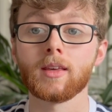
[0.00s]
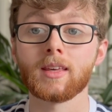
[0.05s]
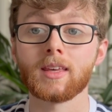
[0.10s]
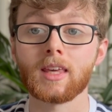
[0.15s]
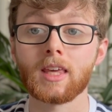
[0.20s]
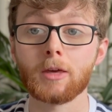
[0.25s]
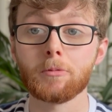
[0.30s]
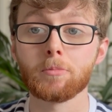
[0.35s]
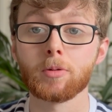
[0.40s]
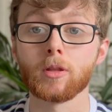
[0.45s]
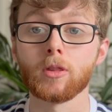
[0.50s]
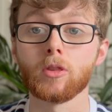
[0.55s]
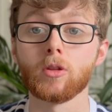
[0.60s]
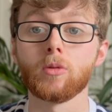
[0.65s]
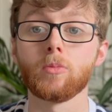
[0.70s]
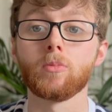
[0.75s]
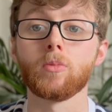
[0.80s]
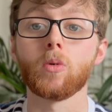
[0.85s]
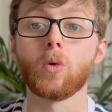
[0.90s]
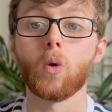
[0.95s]
keeping
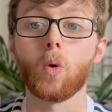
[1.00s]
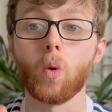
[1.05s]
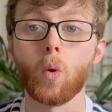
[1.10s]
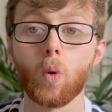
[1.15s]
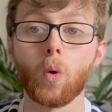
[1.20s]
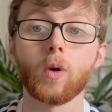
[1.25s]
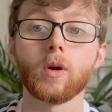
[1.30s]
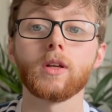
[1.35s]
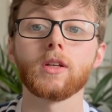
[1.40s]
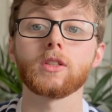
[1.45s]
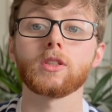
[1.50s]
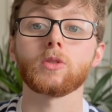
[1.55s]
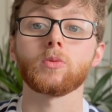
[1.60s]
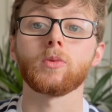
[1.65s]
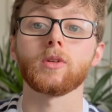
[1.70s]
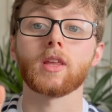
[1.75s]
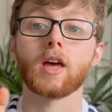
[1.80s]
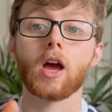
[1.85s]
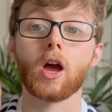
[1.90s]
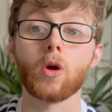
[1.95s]
them honest
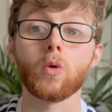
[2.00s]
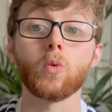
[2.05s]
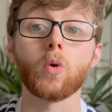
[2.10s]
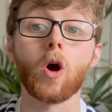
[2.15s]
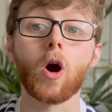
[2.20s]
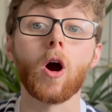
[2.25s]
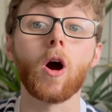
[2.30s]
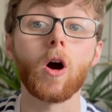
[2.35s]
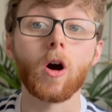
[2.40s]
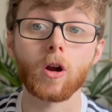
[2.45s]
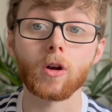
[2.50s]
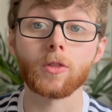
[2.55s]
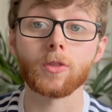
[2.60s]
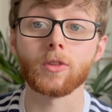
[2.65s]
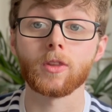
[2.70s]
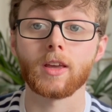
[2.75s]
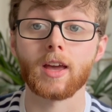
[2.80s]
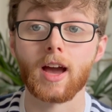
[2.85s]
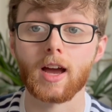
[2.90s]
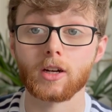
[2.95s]
with how hard
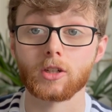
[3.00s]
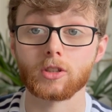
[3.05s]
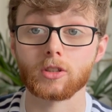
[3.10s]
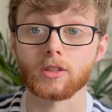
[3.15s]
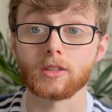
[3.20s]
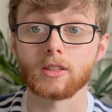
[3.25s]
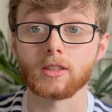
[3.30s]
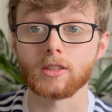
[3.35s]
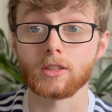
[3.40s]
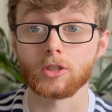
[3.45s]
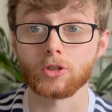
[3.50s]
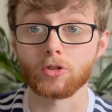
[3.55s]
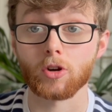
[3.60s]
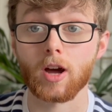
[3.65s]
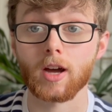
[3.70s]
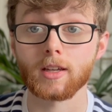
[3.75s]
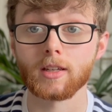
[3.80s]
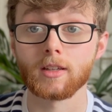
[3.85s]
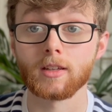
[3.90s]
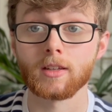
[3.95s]
they actually need to
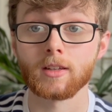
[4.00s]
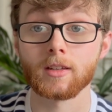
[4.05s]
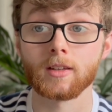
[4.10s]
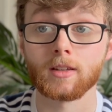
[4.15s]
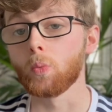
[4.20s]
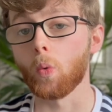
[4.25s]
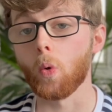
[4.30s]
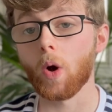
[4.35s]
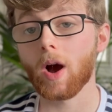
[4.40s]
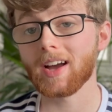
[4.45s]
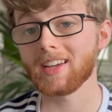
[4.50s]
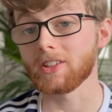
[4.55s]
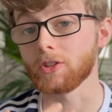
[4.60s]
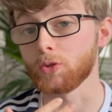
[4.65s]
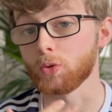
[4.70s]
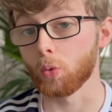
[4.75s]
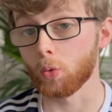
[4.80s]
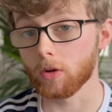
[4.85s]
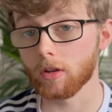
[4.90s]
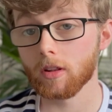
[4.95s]
try. What I
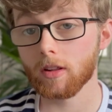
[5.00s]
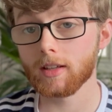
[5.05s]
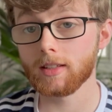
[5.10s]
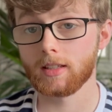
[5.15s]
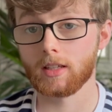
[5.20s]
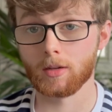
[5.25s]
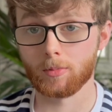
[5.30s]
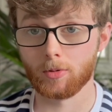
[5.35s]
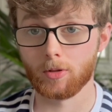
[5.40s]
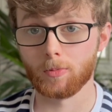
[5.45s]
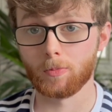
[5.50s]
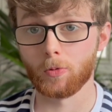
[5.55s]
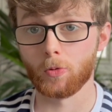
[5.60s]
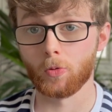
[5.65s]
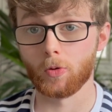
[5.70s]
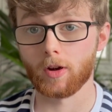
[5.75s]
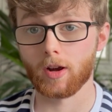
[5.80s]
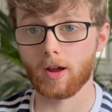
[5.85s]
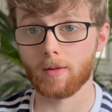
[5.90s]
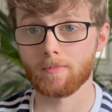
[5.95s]
don't like about the
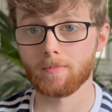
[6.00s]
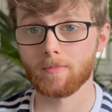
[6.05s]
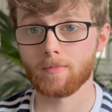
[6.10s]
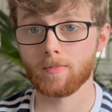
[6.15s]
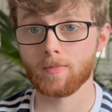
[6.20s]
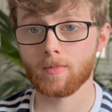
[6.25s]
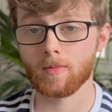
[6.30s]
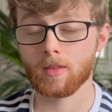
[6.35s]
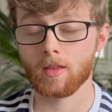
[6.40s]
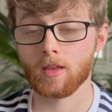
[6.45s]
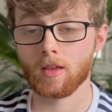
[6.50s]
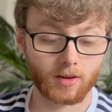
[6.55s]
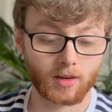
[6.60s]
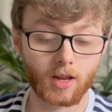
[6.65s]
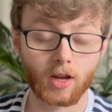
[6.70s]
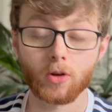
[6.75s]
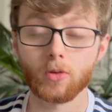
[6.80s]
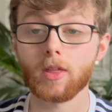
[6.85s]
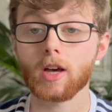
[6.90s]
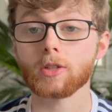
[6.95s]
program.
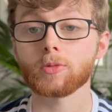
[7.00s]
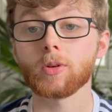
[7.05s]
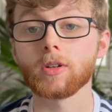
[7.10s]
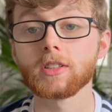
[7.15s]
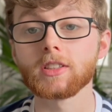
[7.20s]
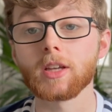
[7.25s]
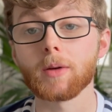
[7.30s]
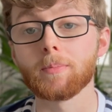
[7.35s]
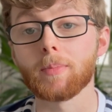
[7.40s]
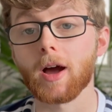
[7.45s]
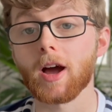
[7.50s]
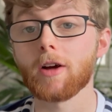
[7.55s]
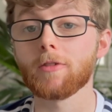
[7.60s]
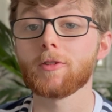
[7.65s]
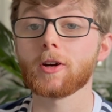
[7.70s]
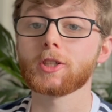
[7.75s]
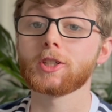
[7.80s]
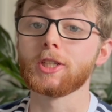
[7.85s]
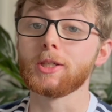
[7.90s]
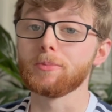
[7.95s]
Now, this one's a bit of
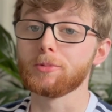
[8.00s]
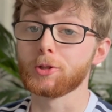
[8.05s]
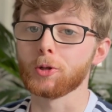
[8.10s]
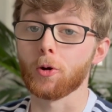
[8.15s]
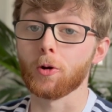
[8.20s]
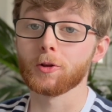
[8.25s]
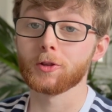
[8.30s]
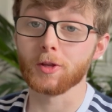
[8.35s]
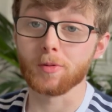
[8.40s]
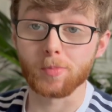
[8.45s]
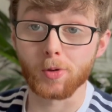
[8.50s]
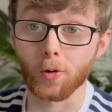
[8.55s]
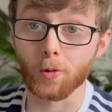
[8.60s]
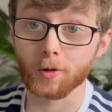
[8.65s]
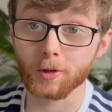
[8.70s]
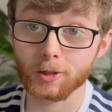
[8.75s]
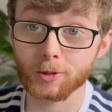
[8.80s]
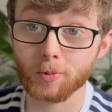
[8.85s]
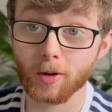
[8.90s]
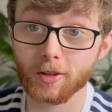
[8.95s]
a cheap shot, to be
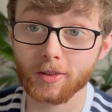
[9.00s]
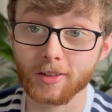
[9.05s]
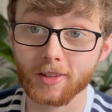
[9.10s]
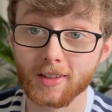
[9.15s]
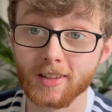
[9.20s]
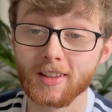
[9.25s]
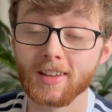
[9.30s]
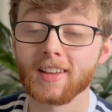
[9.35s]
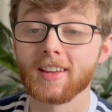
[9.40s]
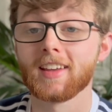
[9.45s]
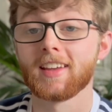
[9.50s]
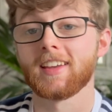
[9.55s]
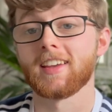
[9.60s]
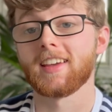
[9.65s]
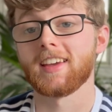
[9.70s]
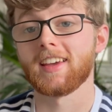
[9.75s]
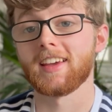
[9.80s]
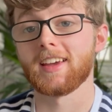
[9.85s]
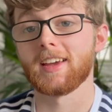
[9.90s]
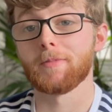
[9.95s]
honest with you,
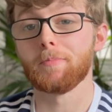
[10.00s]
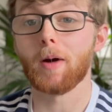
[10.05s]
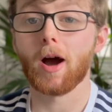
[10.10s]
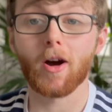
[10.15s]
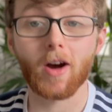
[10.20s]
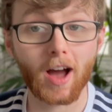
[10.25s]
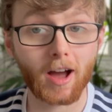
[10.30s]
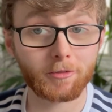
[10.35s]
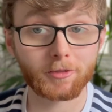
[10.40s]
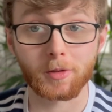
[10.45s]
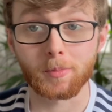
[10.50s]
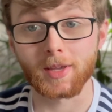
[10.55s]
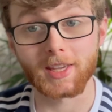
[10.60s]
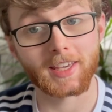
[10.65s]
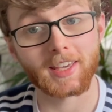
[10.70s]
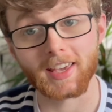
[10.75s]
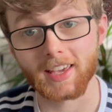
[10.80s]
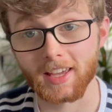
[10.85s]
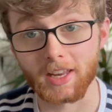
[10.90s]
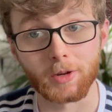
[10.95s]
but I'll have to
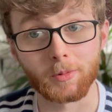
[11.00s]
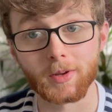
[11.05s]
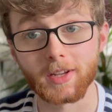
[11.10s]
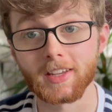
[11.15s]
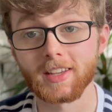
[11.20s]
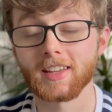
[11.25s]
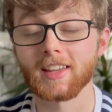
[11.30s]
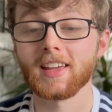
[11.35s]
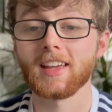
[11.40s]
make it anyway.